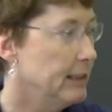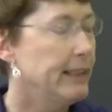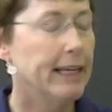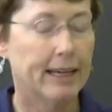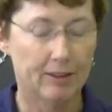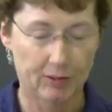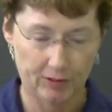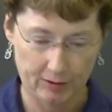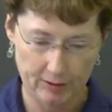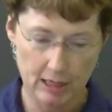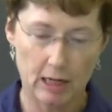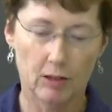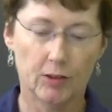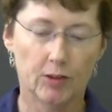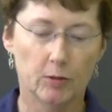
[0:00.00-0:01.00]
Yes, okay.
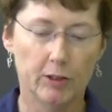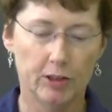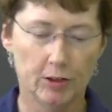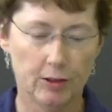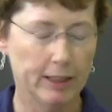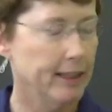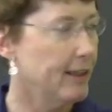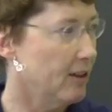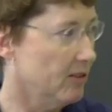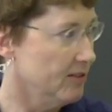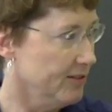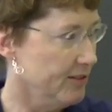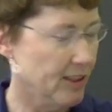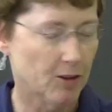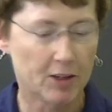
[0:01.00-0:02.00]
also in okay. Toledo.
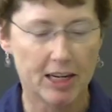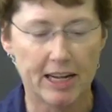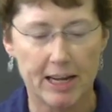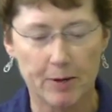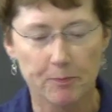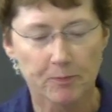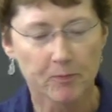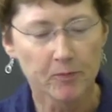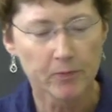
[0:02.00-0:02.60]
Okay.